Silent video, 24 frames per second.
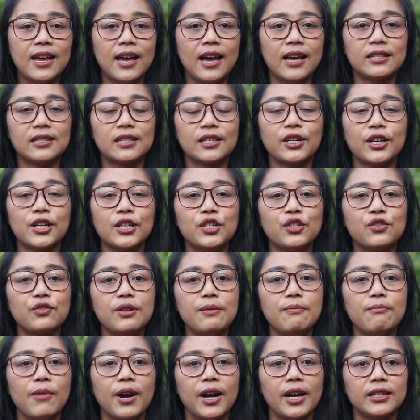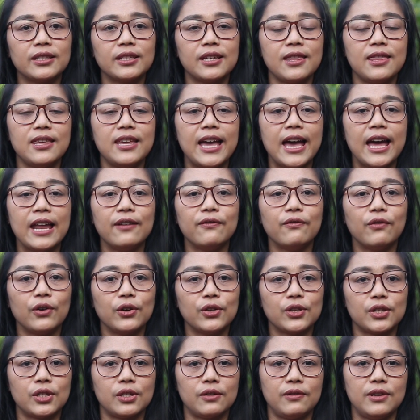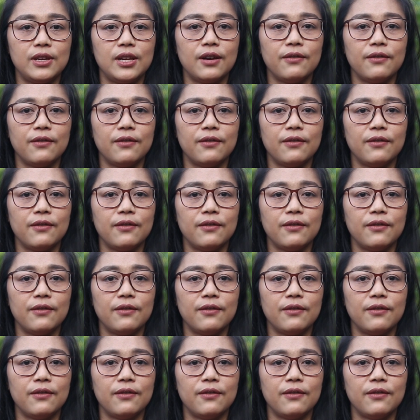as the country marked the anniversary